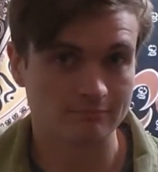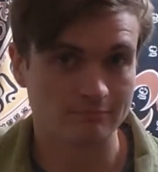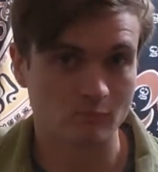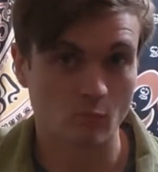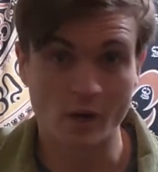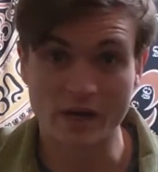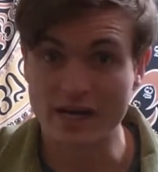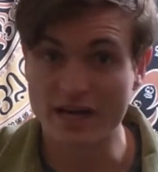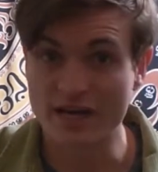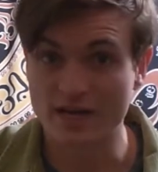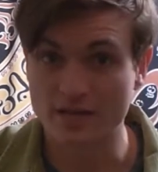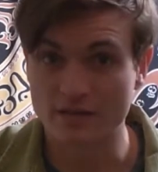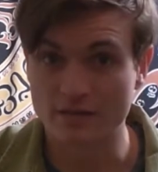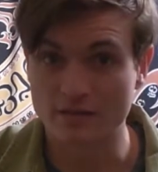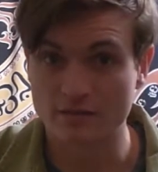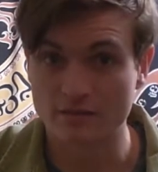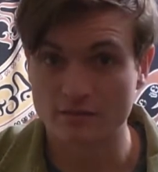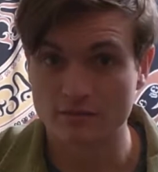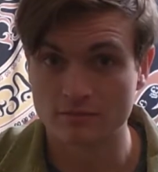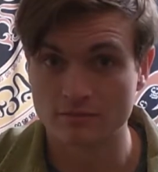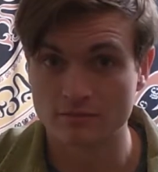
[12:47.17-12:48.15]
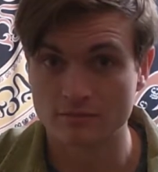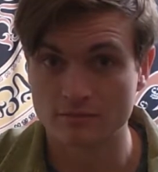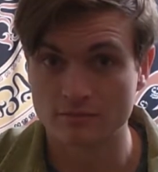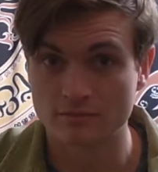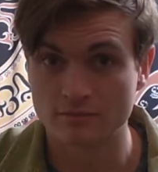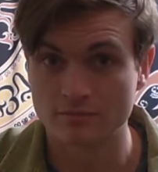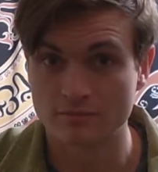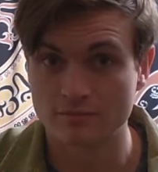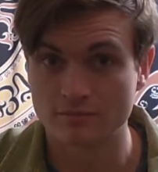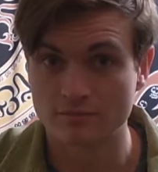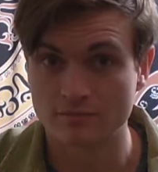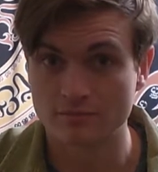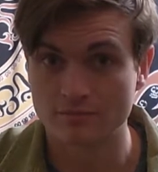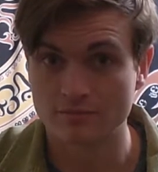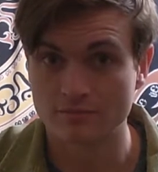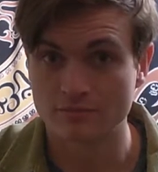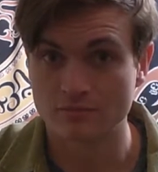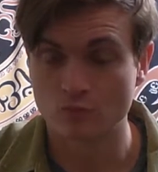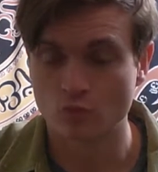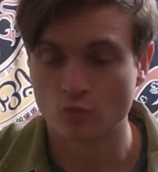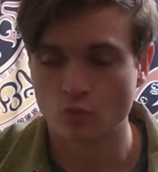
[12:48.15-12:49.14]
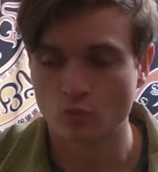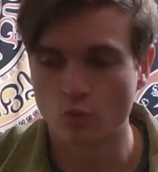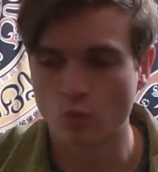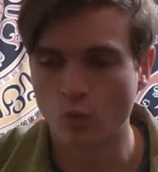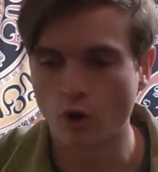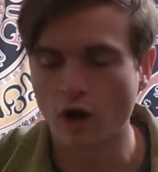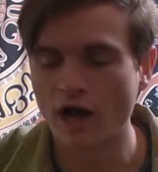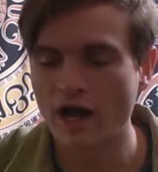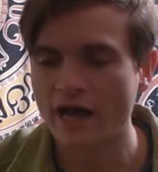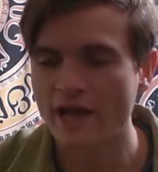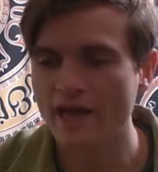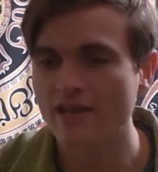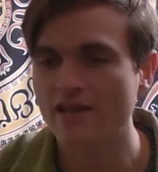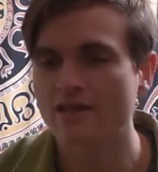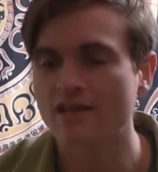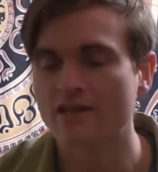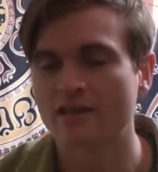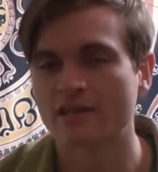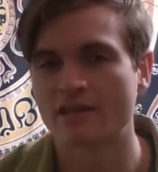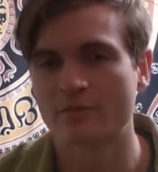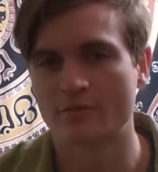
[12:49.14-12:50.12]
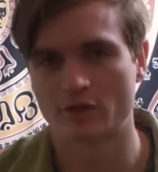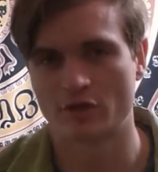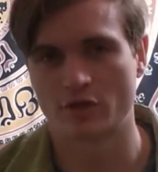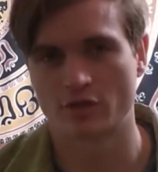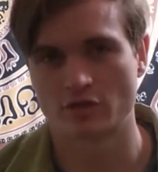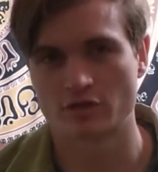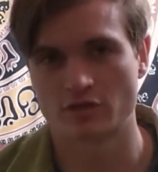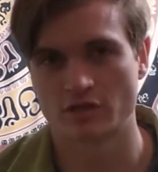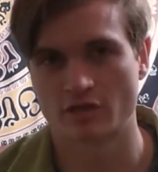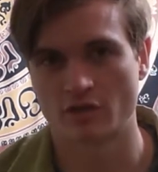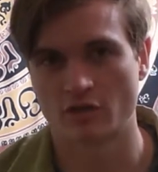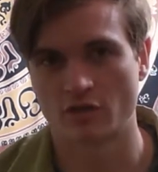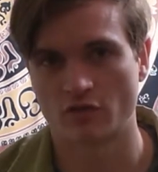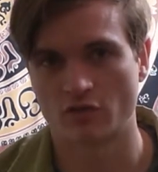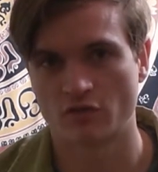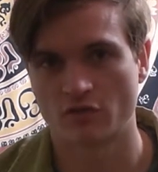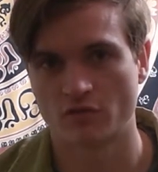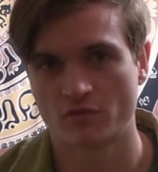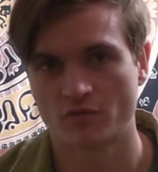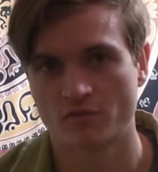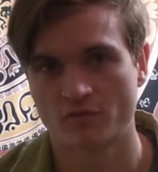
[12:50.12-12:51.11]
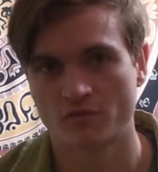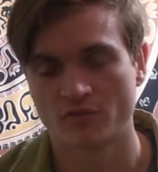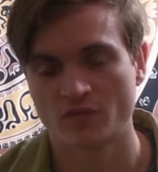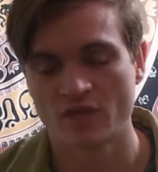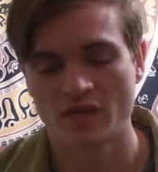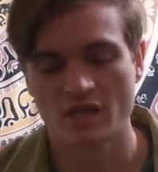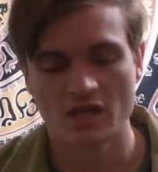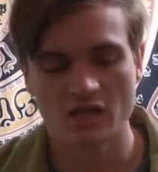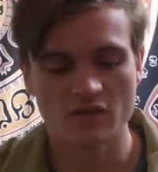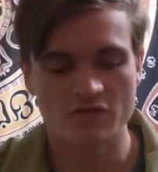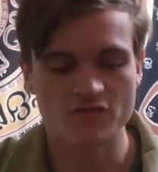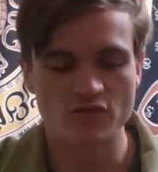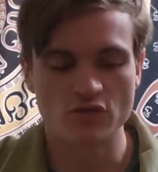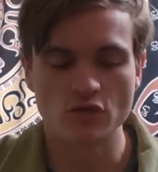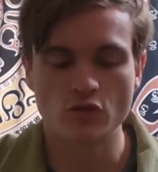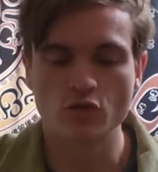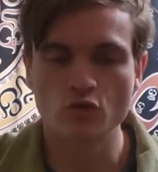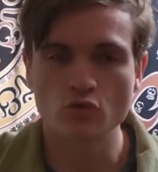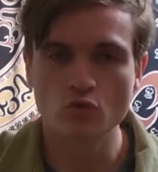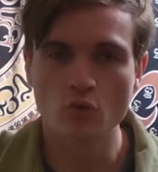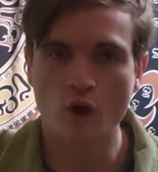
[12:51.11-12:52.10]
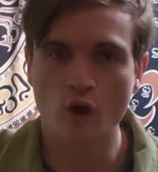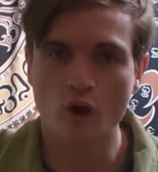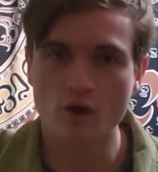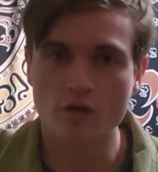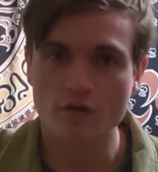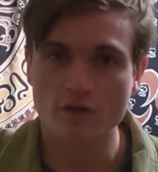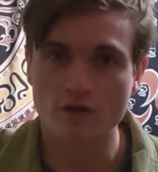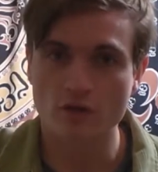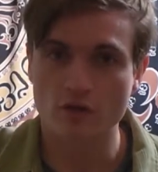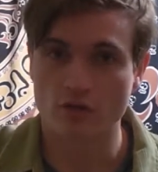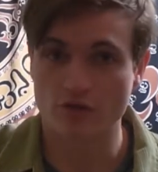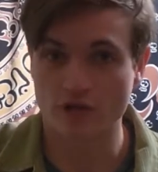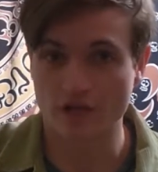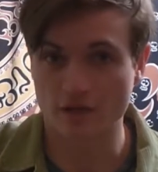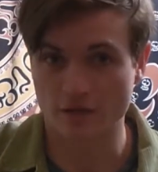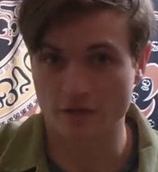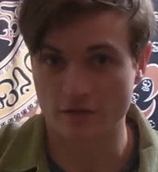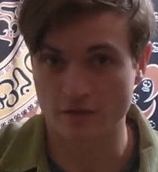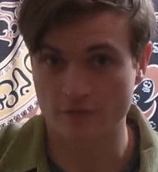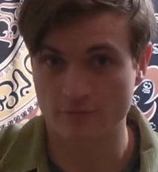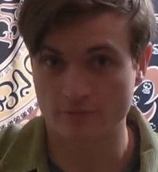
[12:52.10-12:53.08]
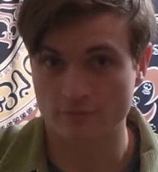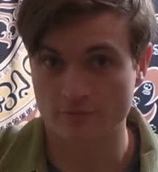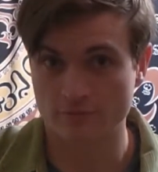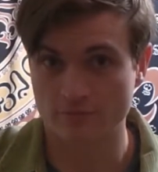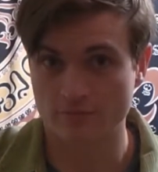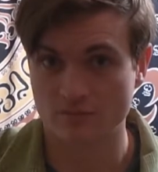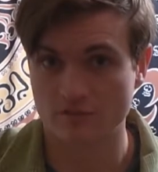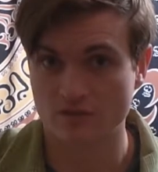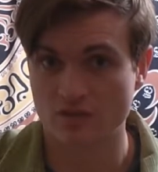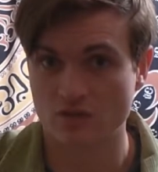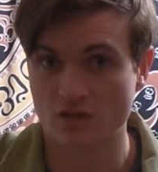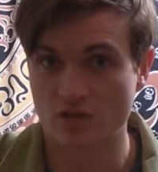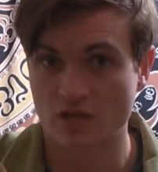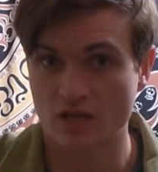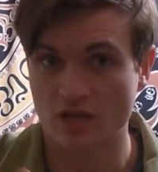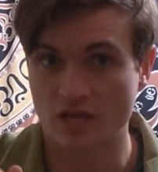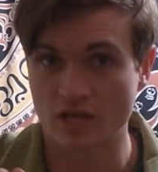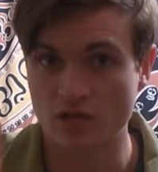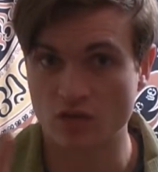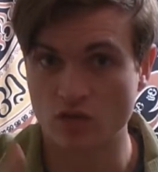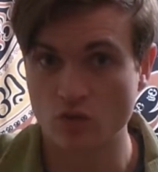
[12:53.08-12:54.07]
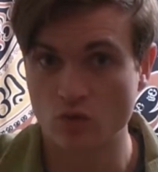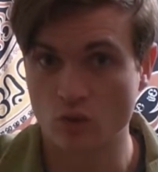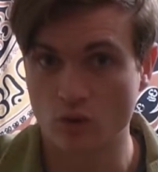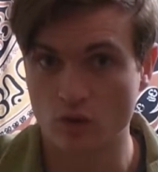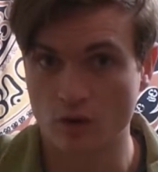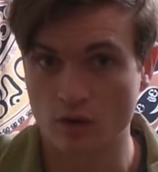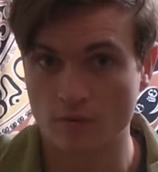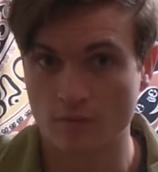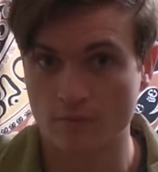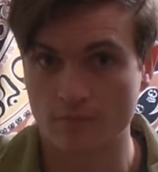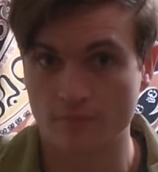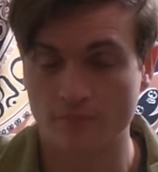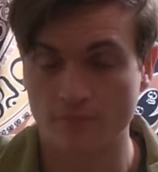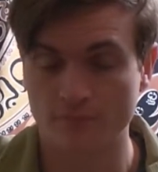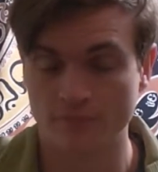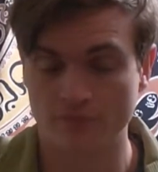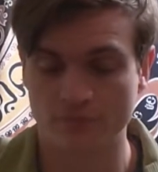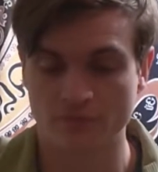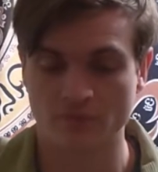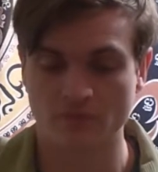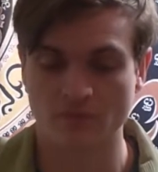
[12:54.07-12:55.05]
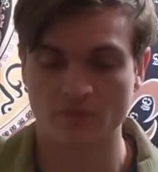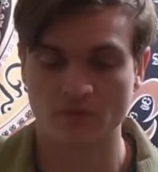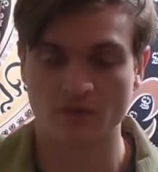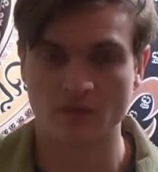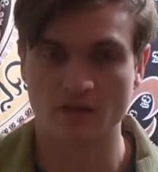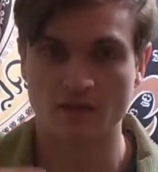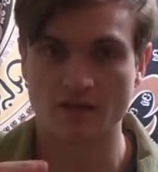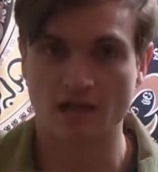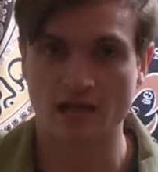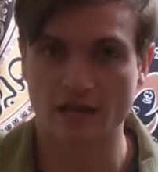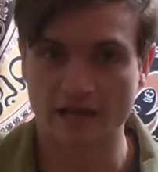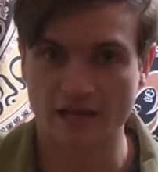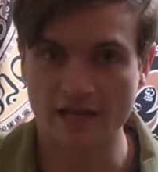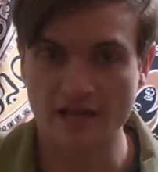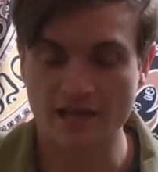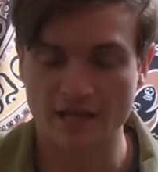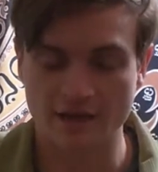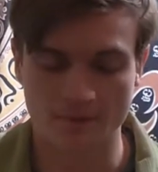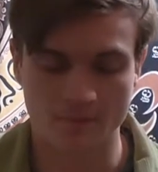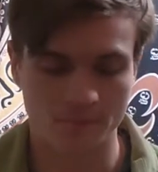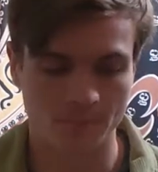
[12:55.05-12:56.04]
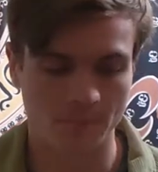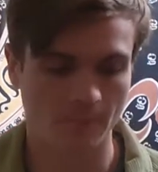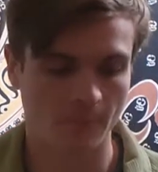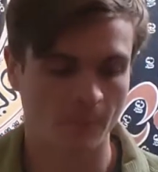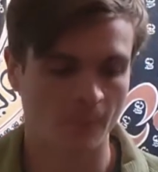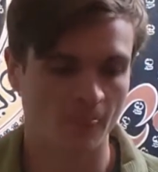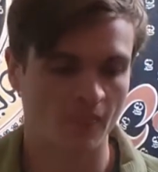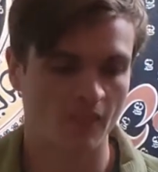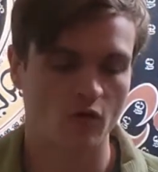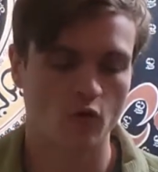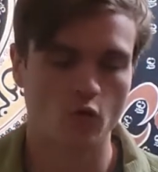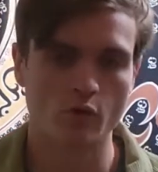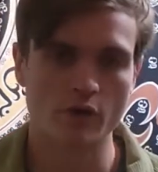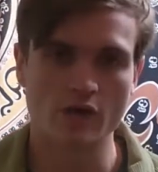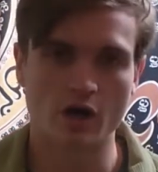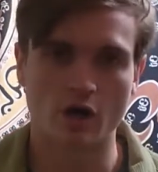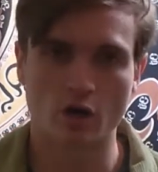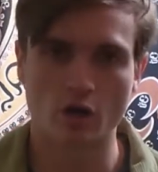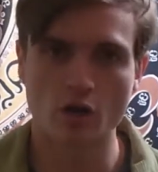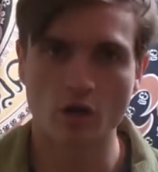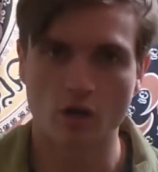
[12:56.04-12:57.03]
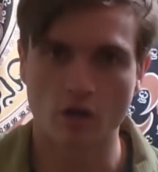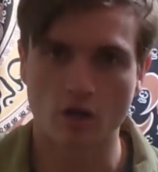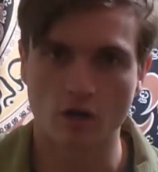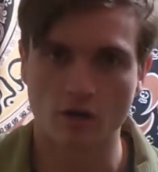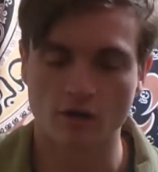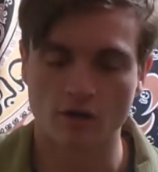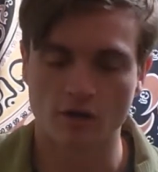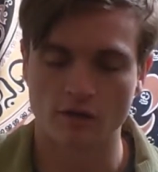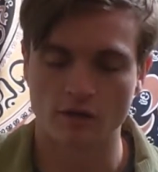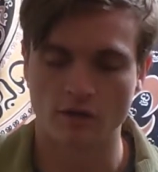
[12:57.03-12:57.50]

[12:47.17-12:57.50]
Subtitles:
Why not? Why limit yourself? If you are the creator, and you are, and I am, we all are,